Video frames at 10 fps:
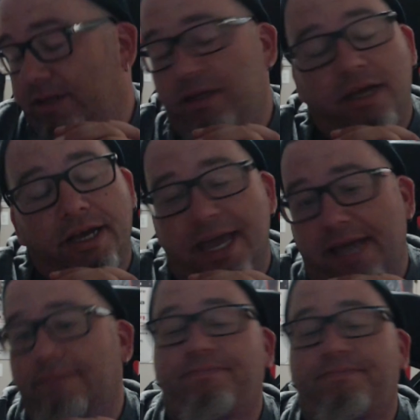
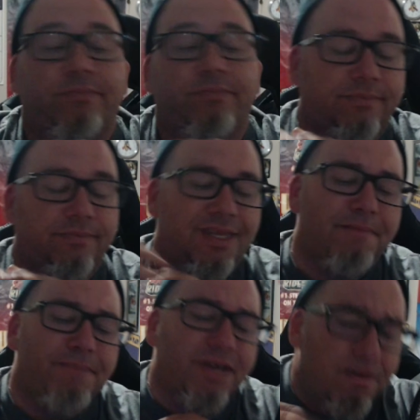again,
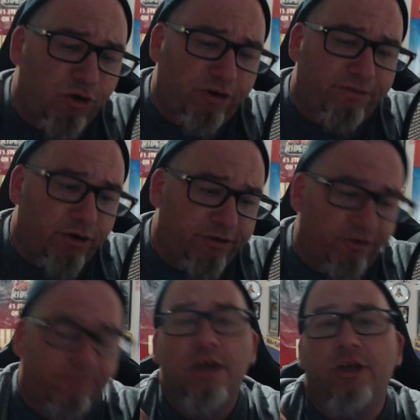become more
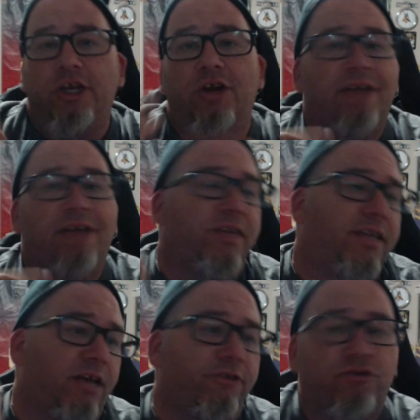immersive. You don't have to
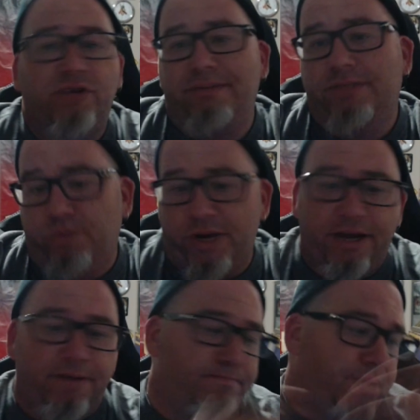yell, scream, swear, beat